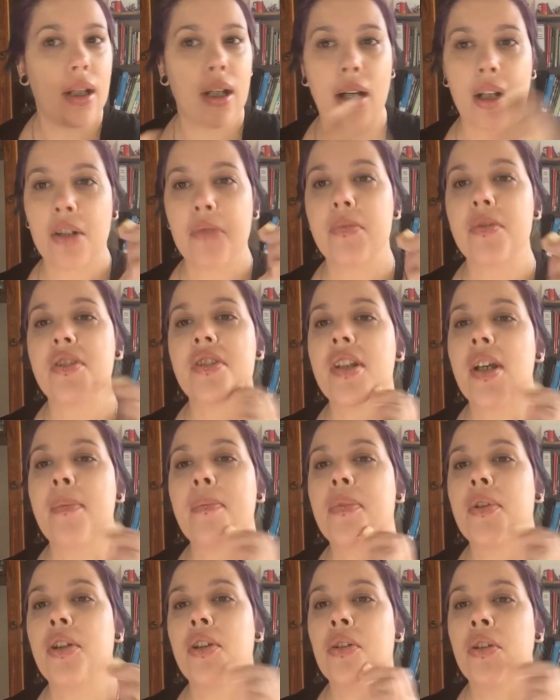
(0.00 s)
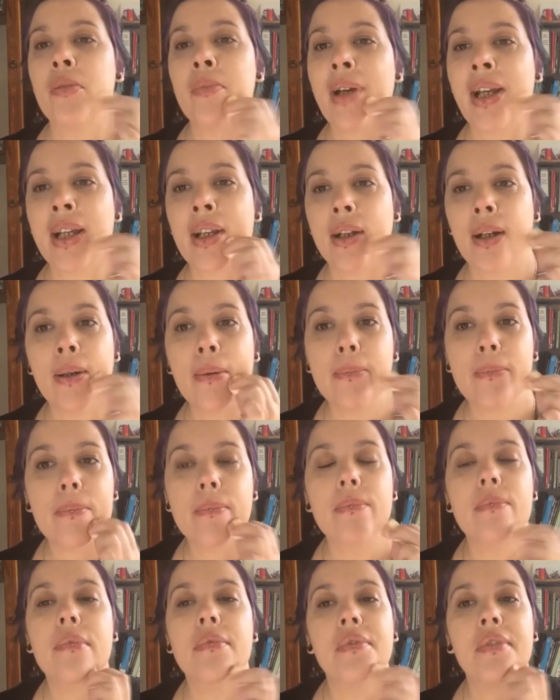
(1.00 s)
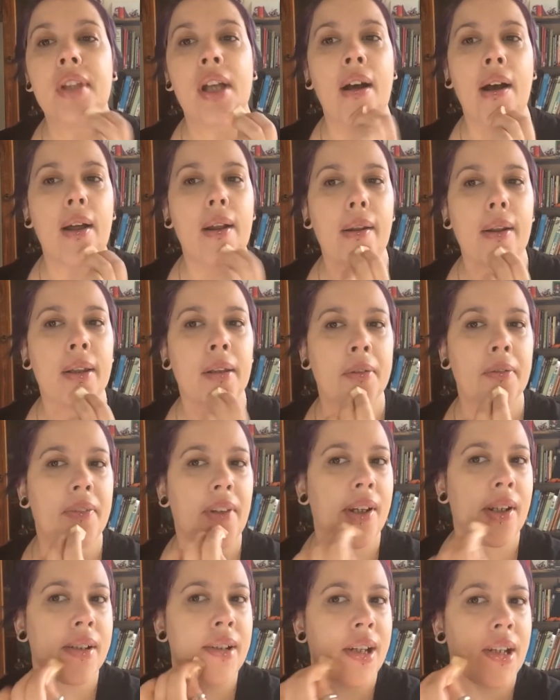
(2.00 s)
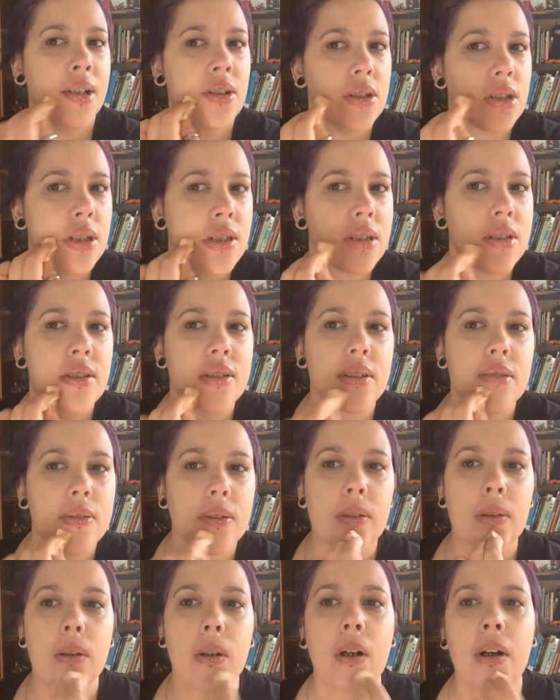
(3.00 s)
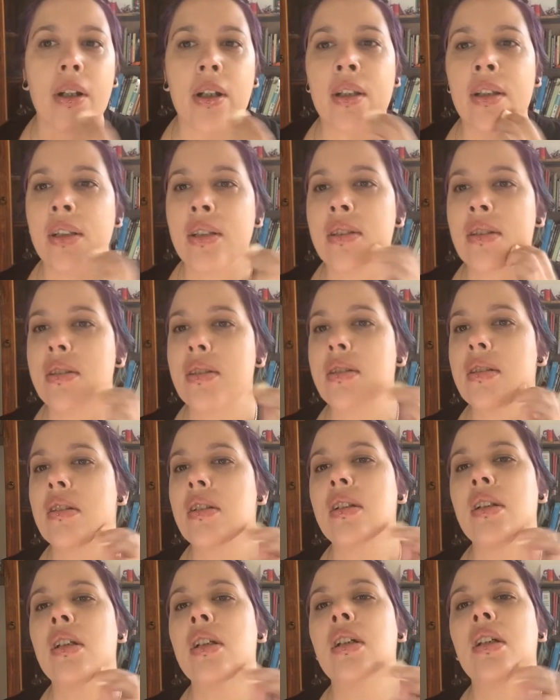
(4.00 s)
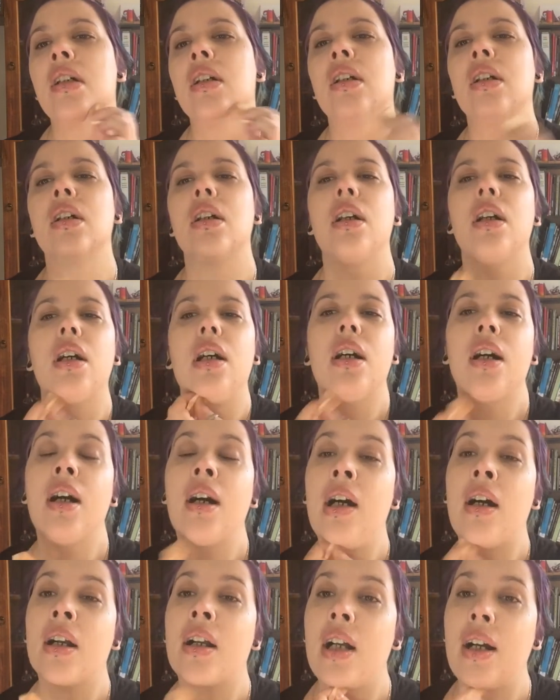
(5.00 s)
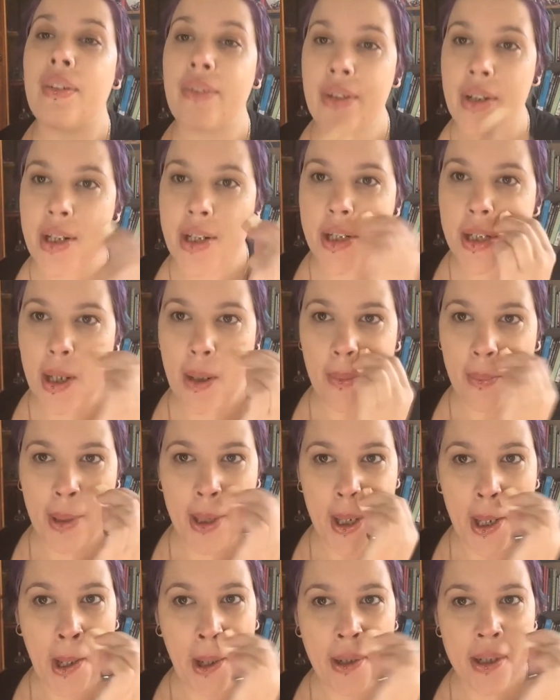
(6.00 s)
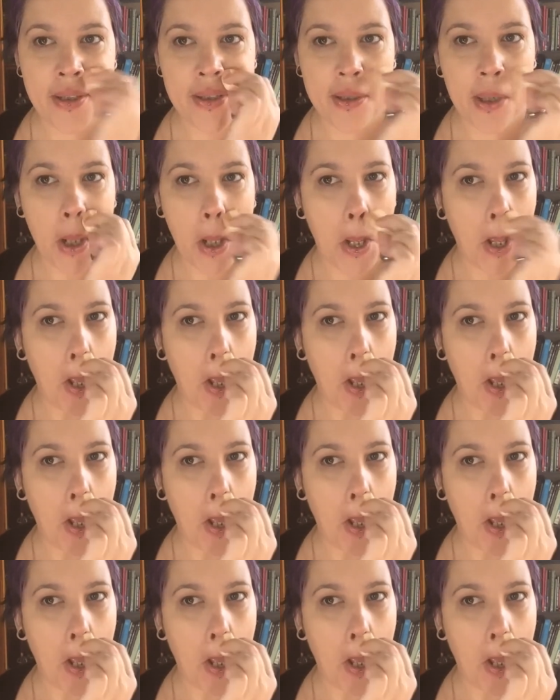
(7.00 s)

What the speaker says: 100% pure makeup that the foundation is kind of this coverage. That would be nice.